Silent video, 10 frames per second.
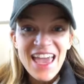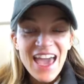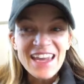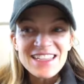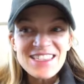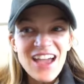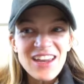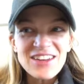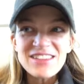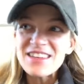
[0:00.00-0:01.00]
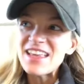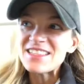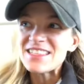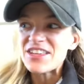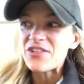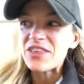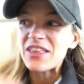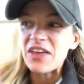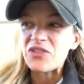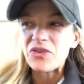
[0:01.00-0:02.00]
And it's not necessarily
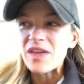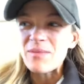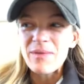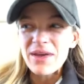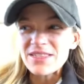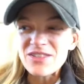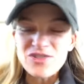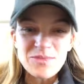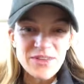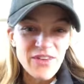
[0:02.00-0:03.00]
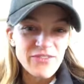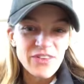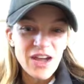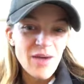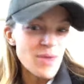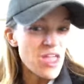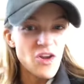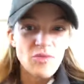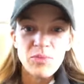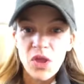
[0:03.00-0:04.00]
like looking my best in terms of I've got my
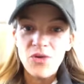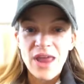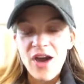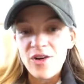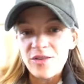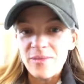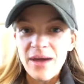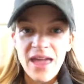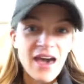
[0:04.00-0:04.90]
hair blown out and my